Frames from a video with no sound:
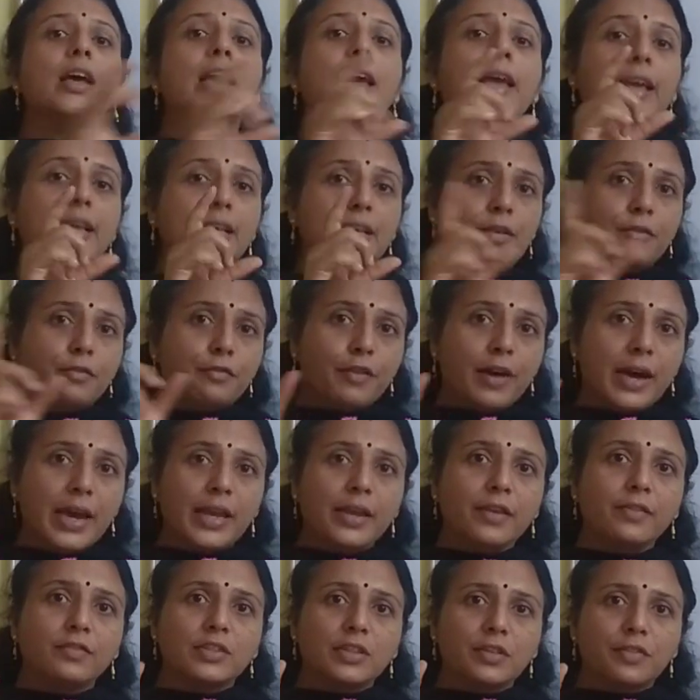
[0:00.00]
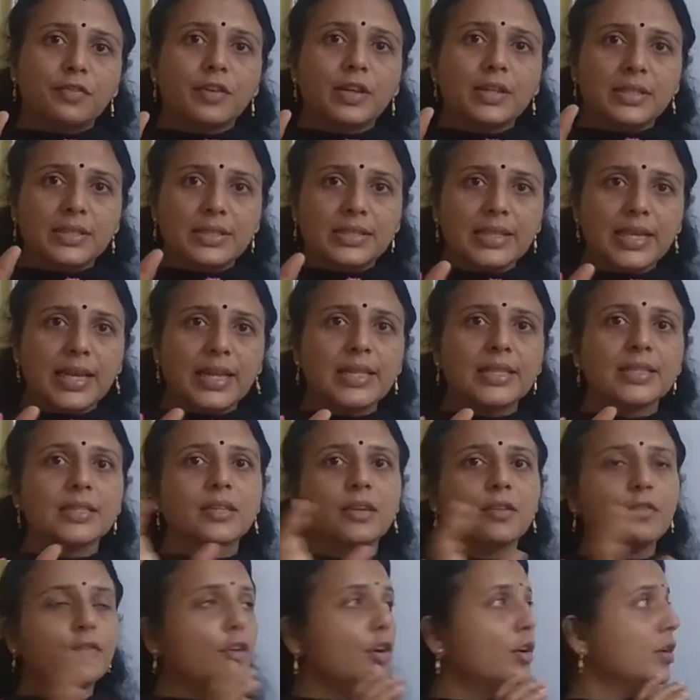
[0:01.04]
5 different cells
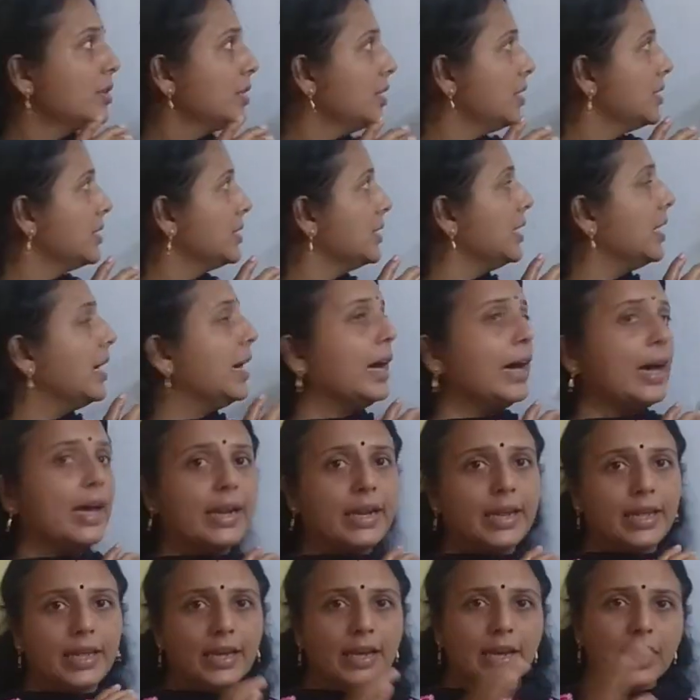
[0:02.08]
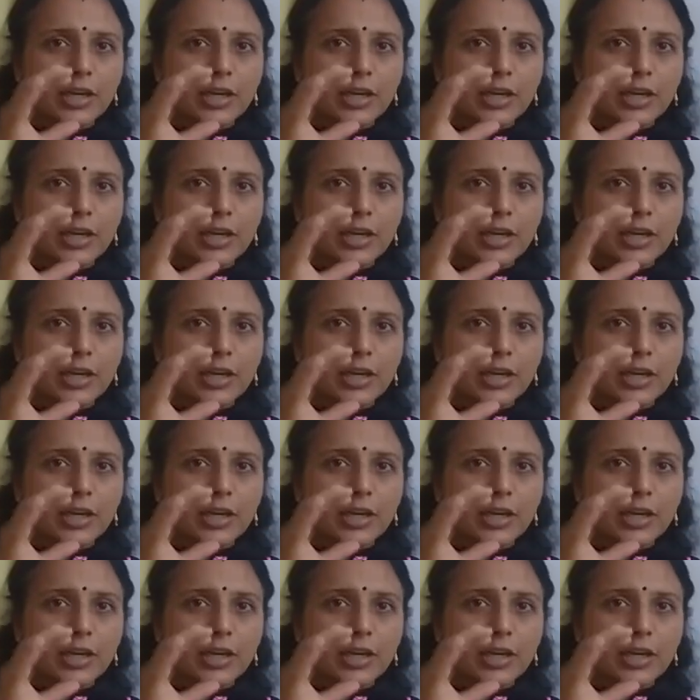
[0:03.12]
for this array.